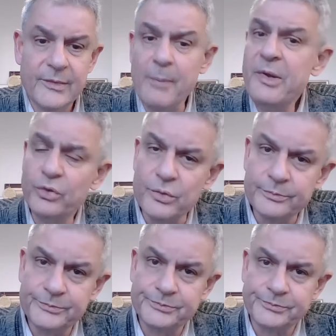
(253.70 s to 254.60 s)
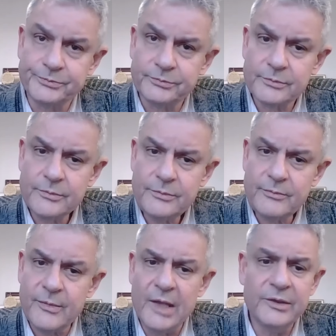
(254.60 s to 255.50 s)
Number two,
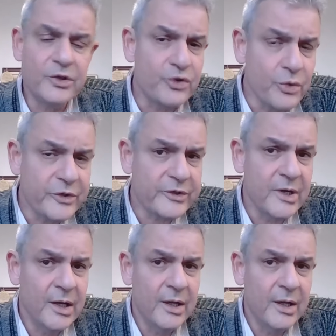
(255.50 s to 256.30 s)
the Jews